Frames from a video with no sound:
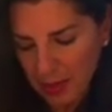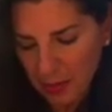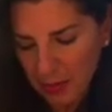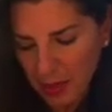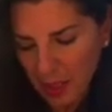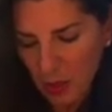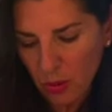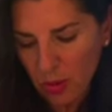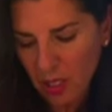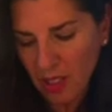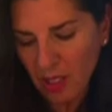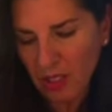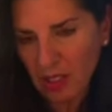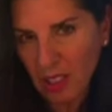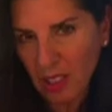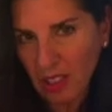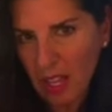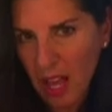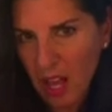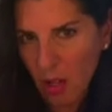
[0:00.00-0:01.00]
Using a
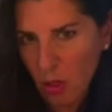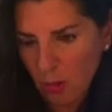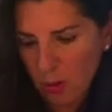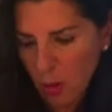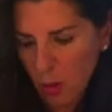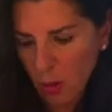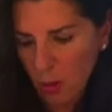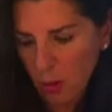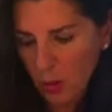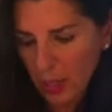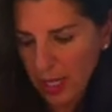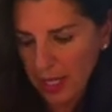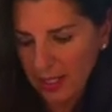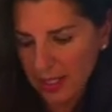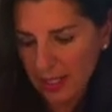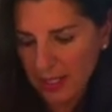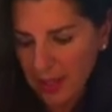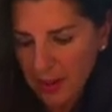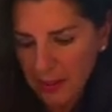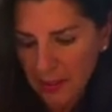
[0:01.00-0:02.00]
little elbow
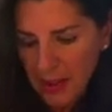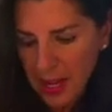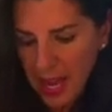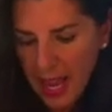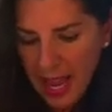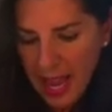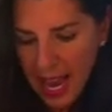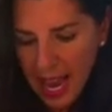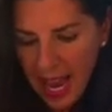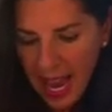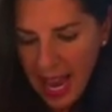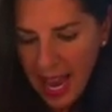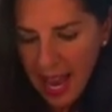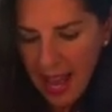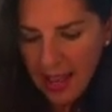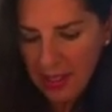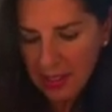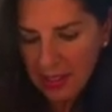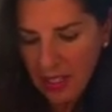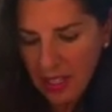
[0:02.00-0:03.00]
grease.
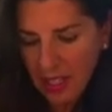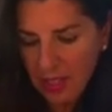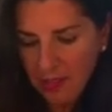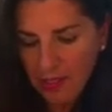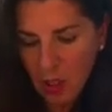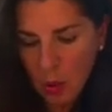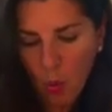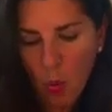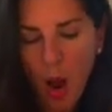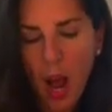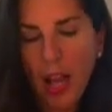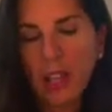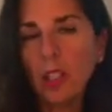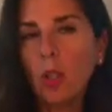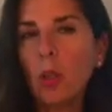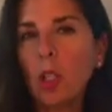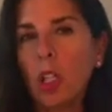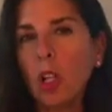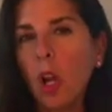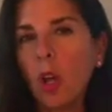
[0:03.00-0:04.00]
And if you want, you
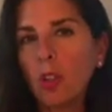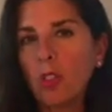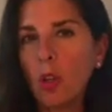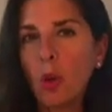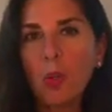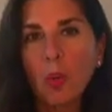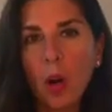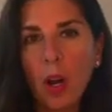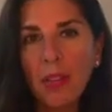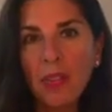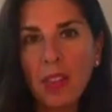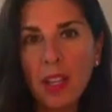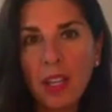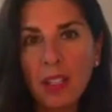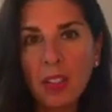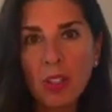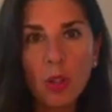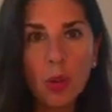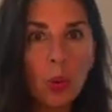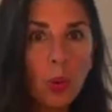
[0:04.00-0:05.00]
can also run
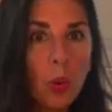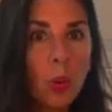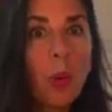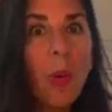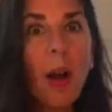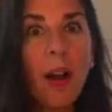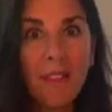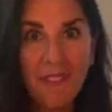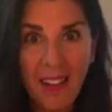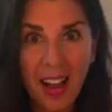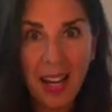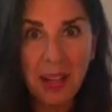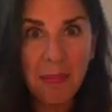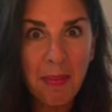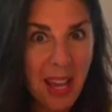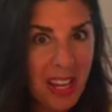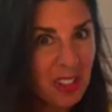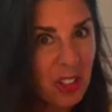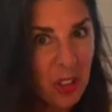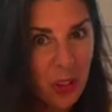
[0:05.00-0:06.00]
this through a fine
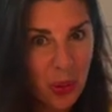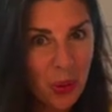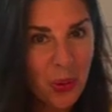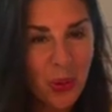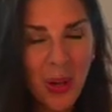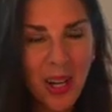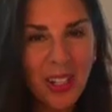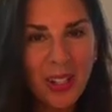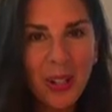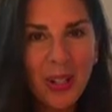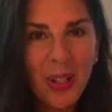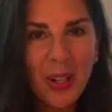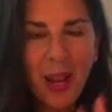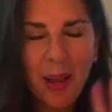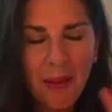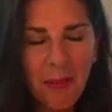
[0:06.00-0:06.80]
mesh strainer,